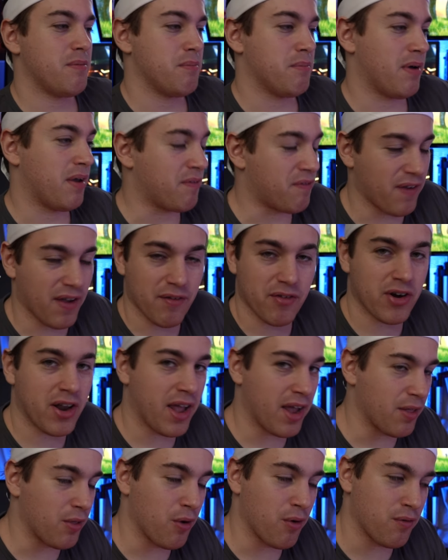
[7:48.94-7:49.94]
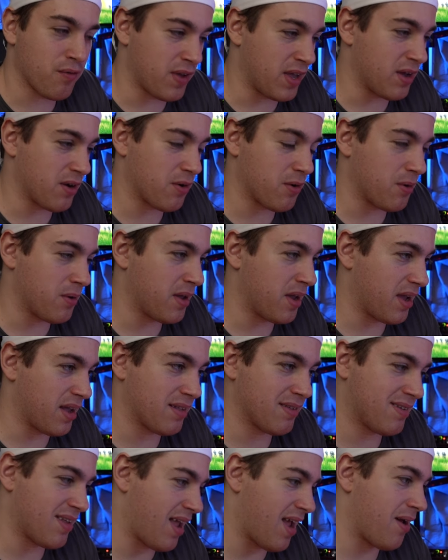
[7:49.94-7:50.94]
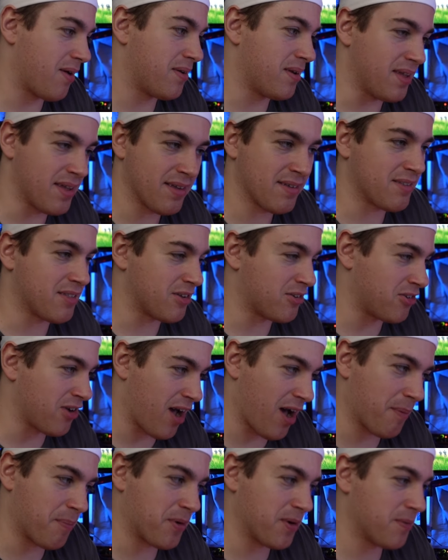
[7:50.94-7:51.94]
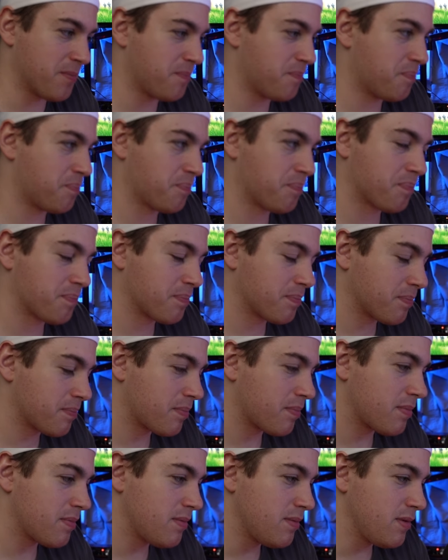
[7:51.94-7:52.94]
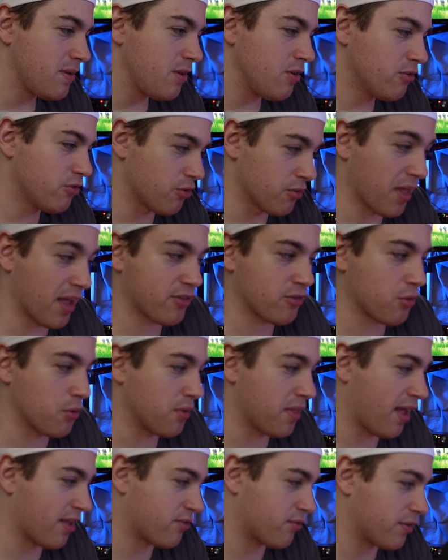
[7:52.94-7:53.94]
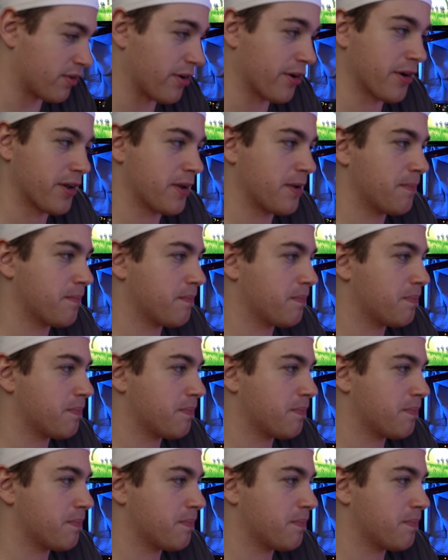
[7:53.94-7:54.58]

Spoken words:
My favorite Halo vehicle, hands down, is the chopper. So that's cool, that's returning.